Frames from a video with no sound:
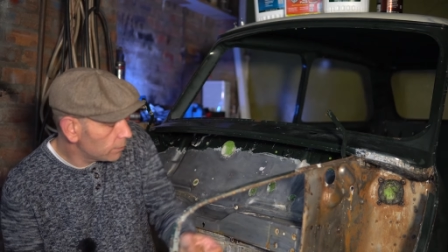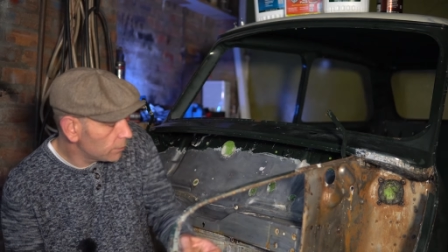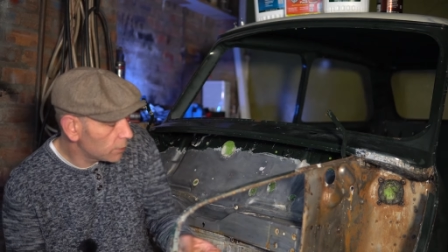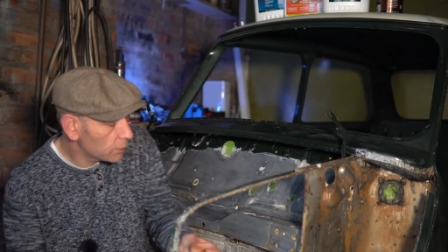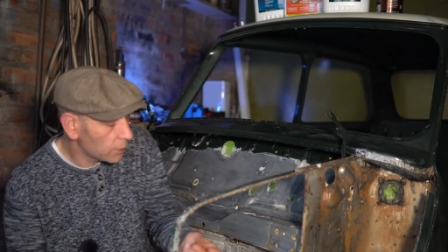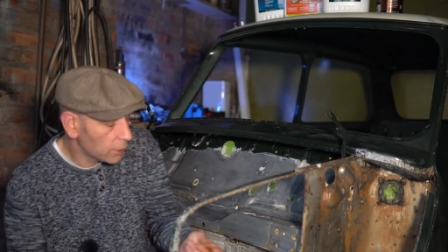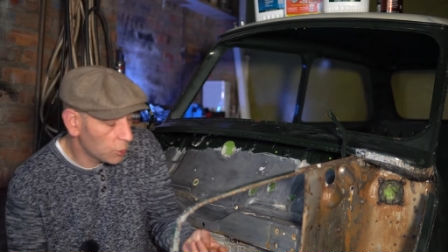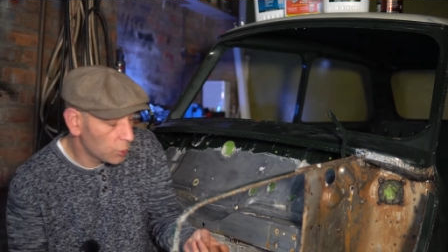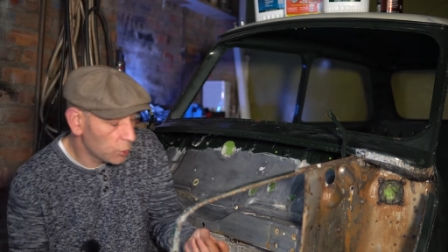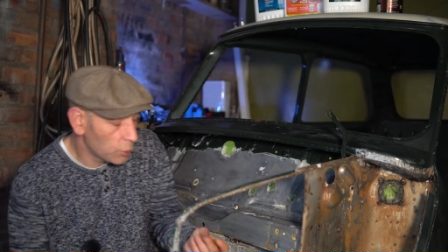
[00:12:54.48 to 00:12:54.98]

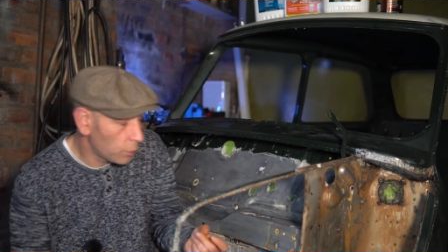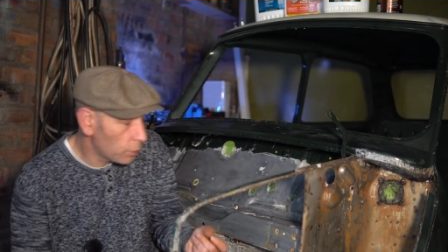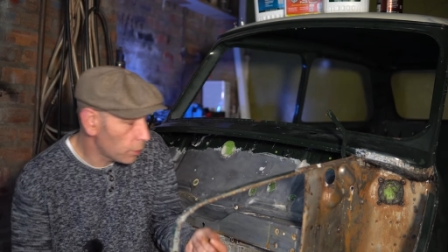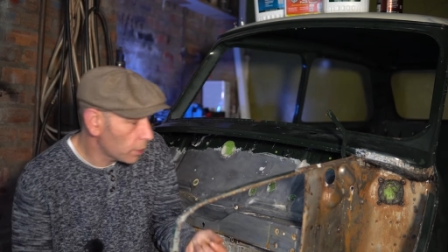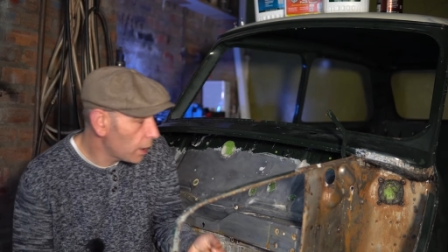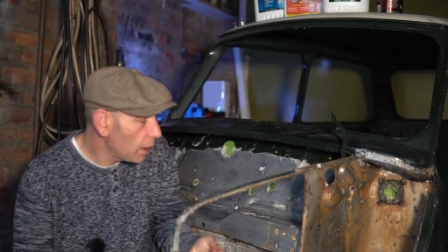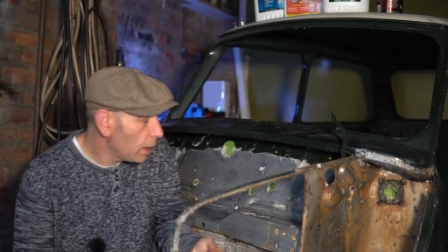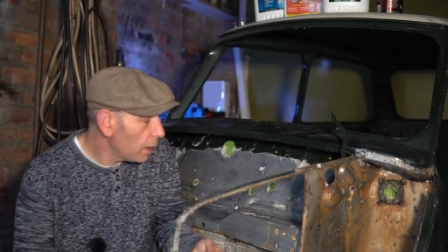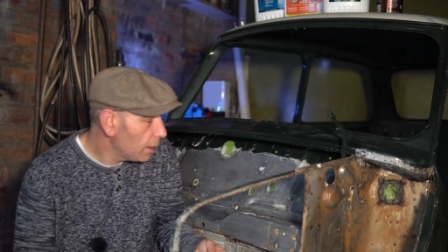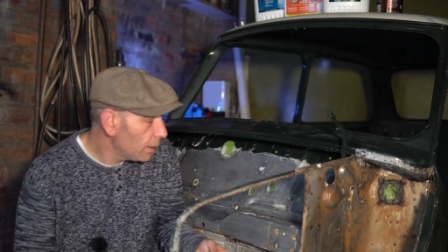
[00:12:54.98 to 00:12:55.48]
it's like chalk.
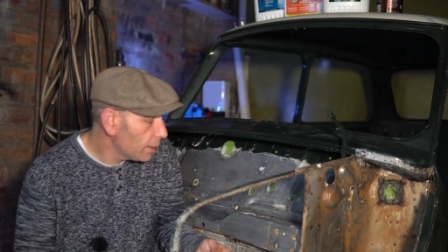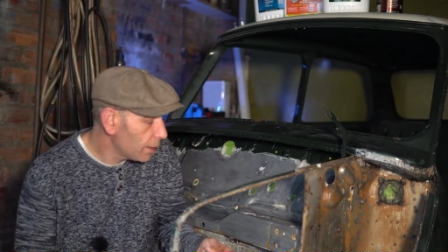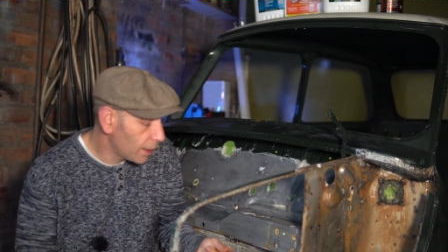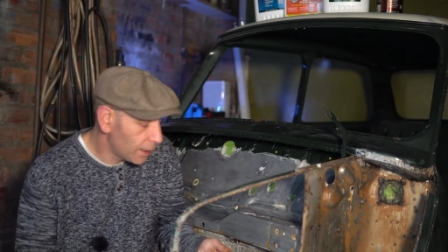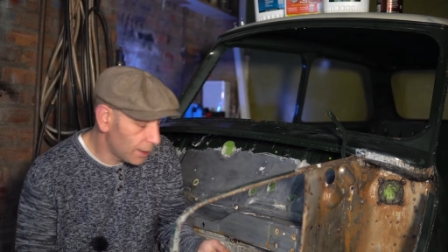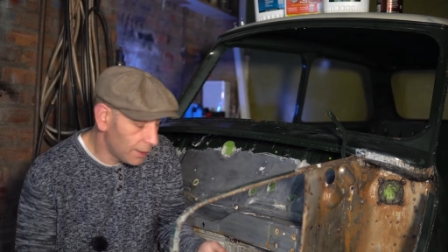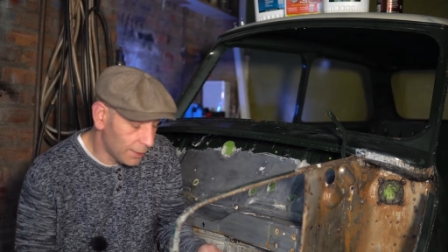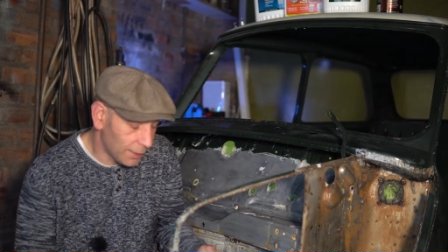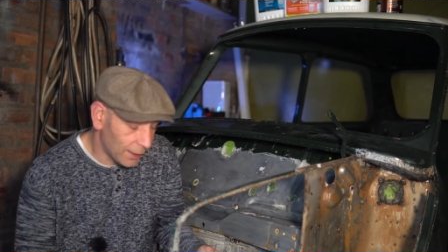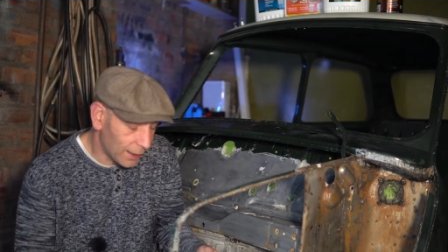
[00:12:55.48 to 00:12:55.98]

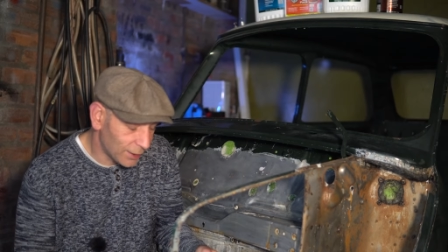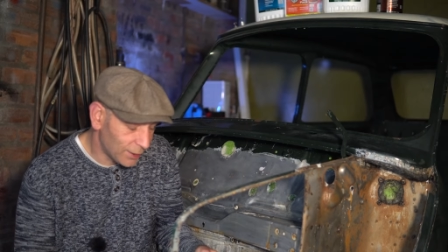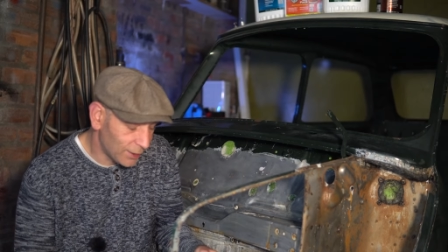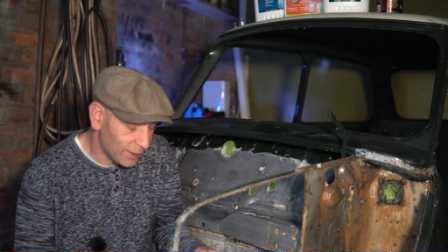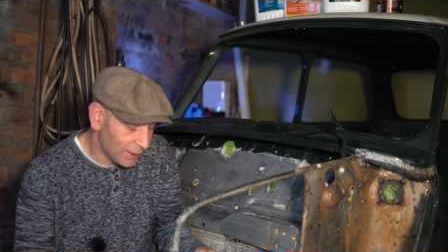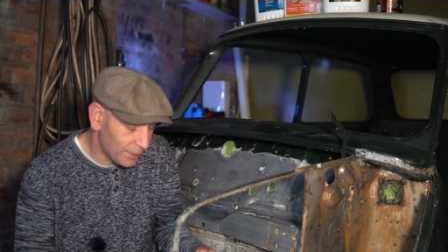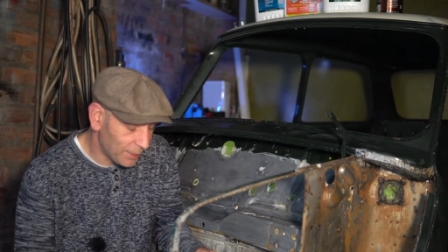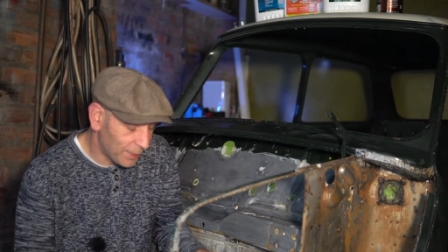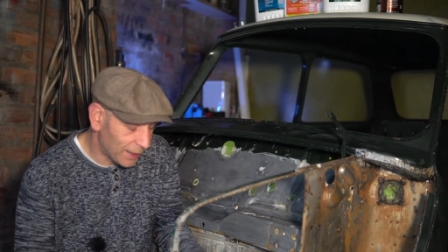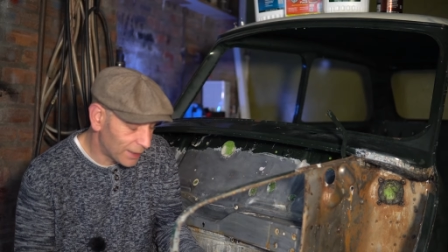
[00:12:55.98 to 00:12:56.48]
That's the
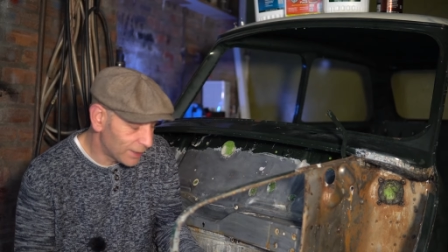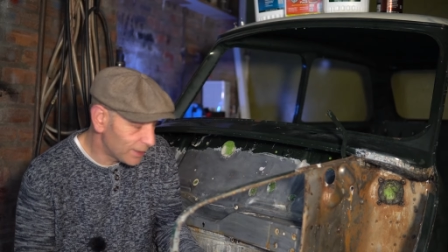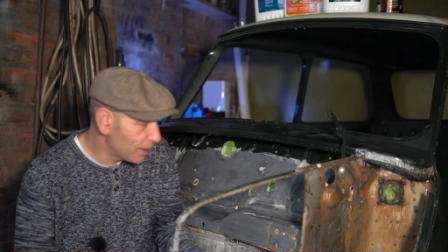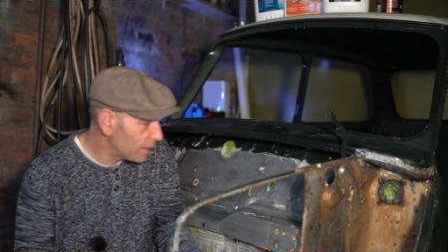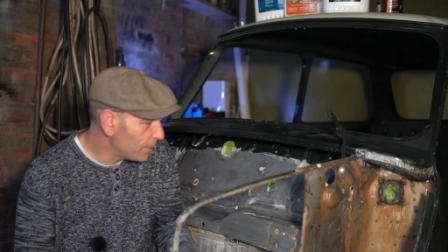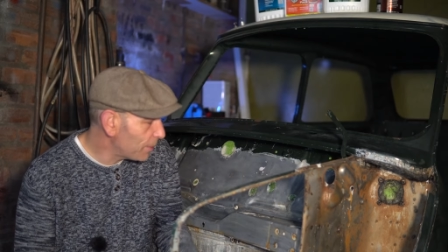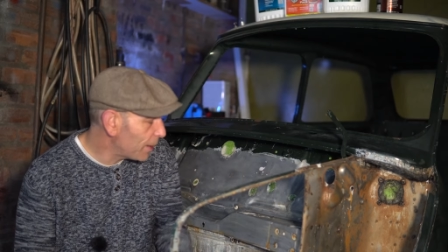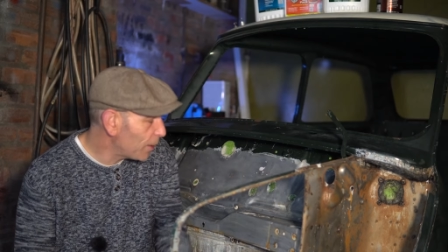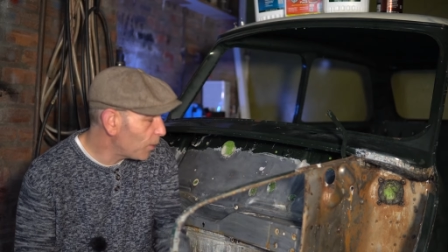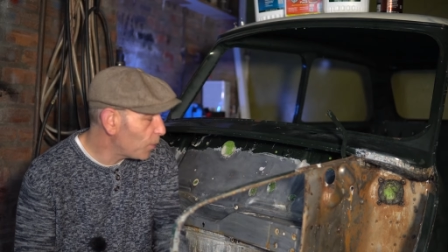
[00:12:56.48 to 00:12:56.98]
remains of
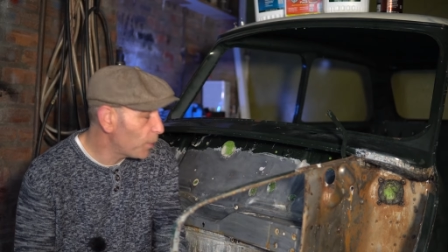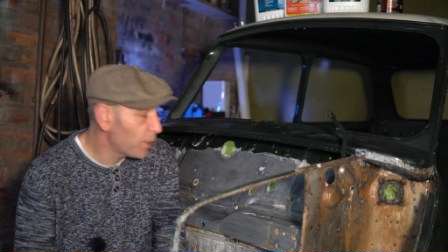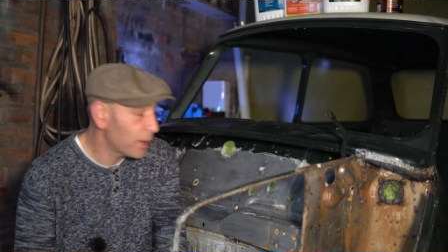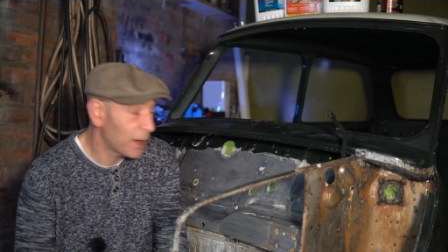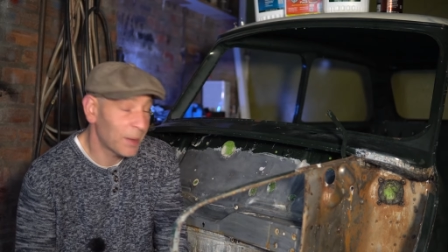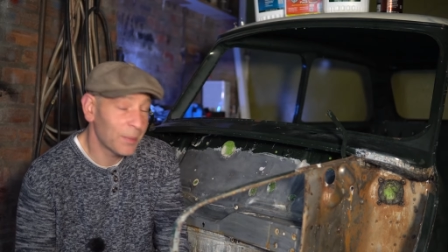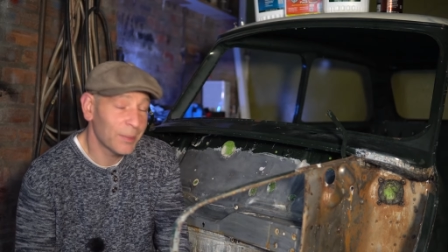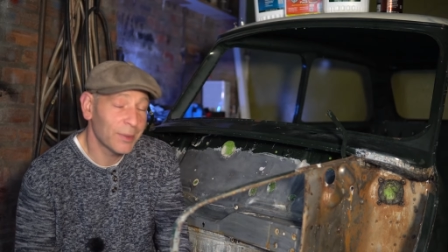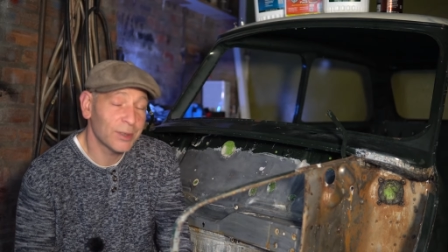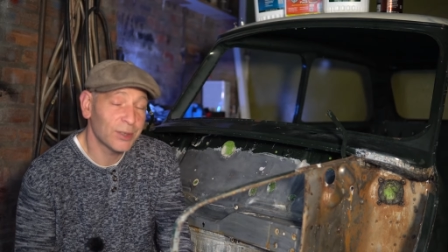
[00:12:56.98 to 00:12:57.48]
the metal
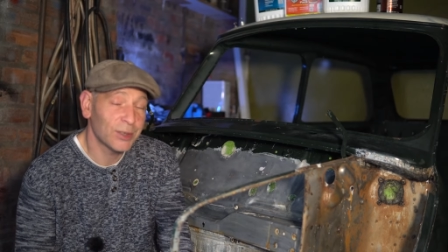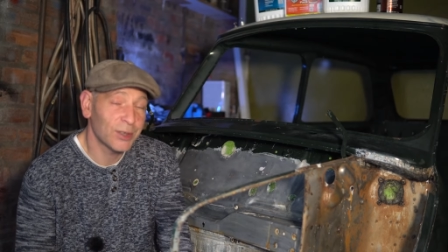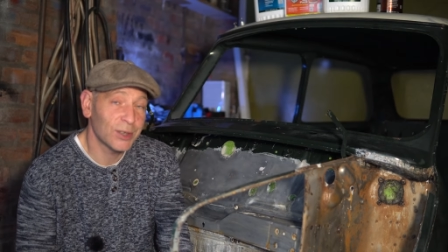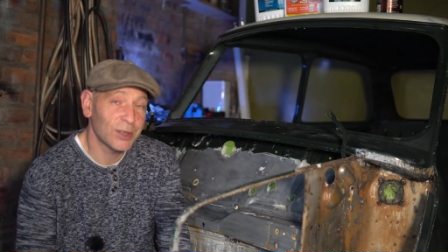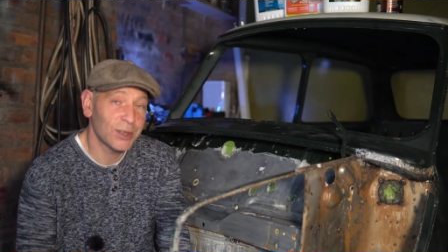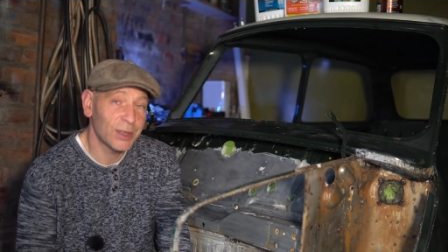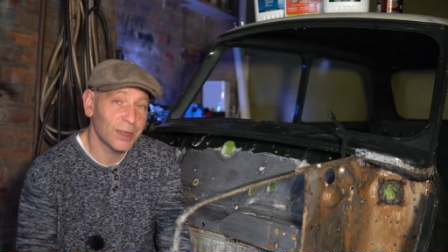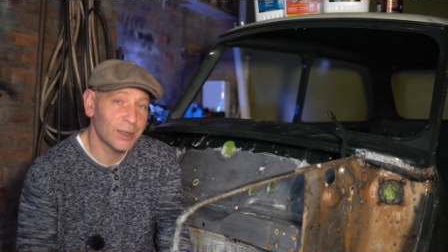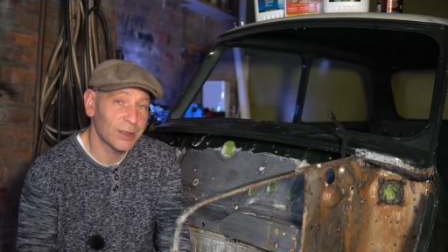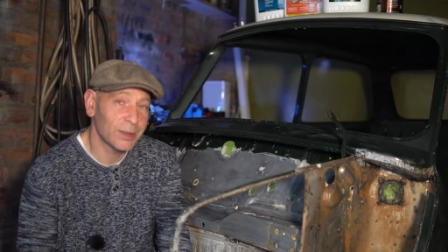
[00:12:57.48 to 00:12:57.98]
prep.
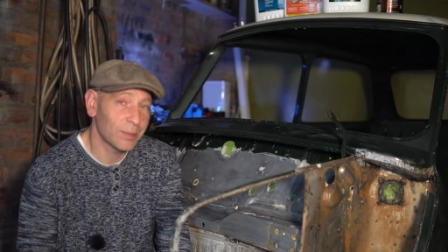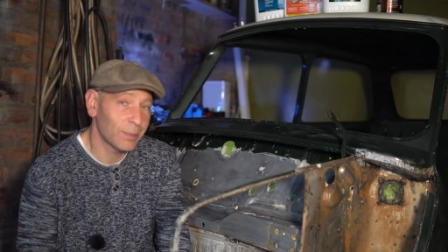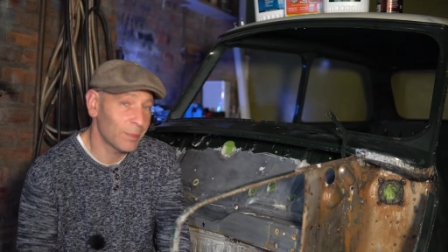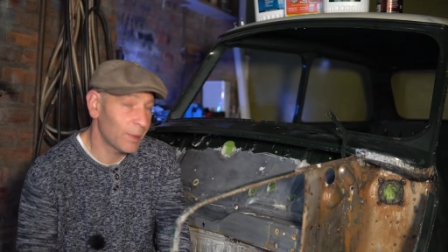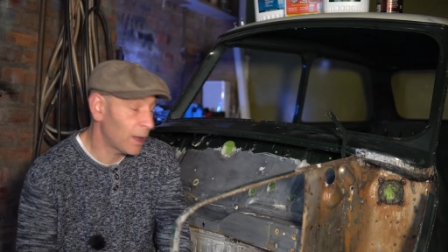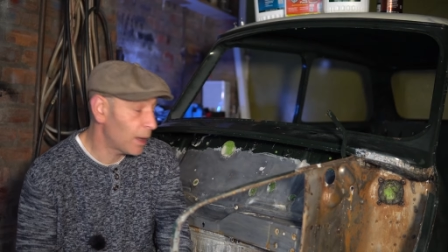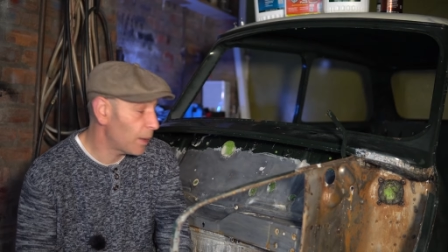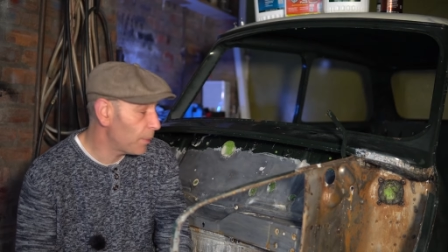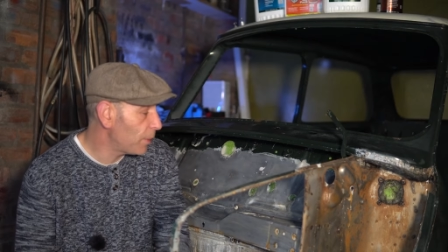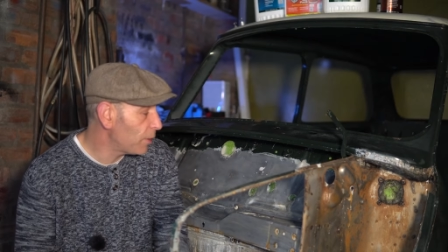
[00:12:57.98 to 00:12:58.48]
It's
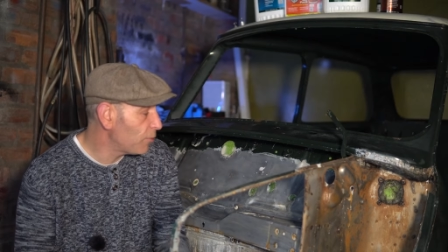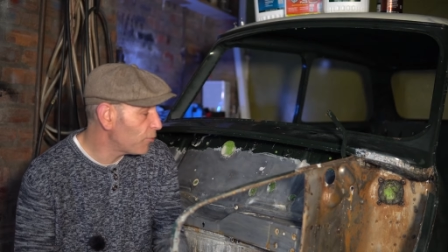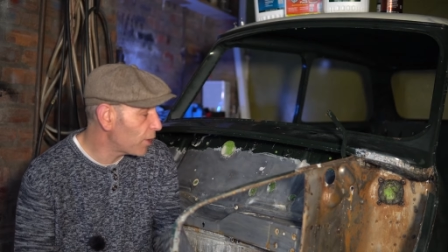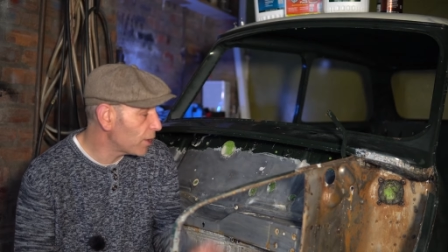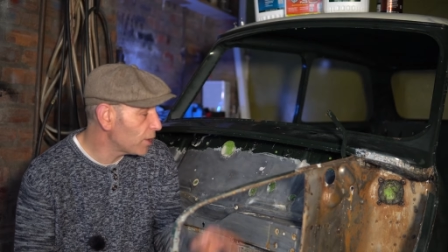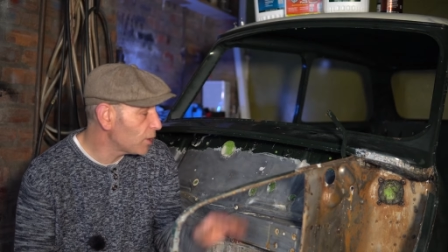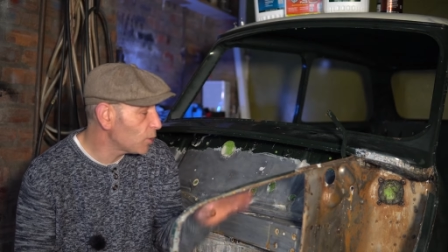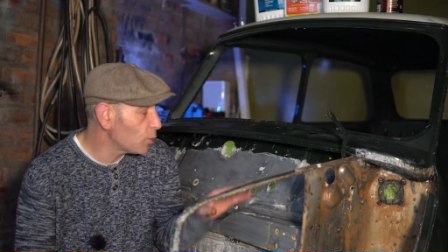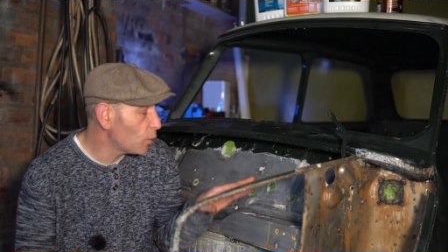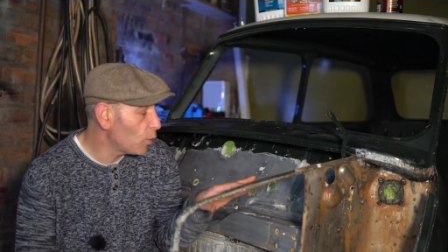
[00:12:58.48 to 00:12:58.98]
been
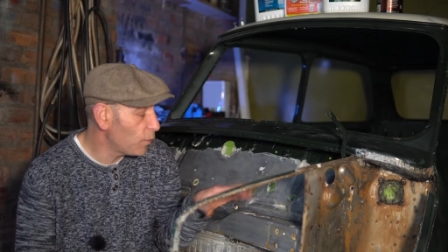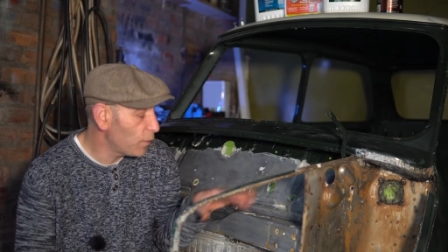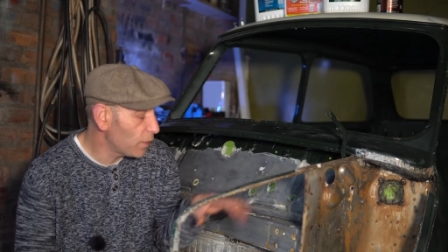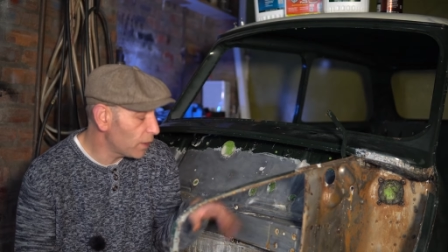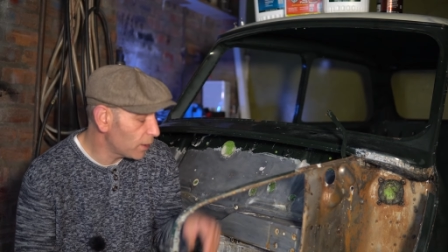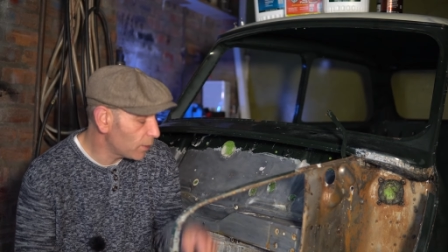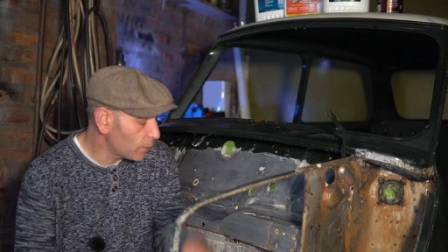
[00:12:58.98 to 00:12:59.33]
rinsed off at the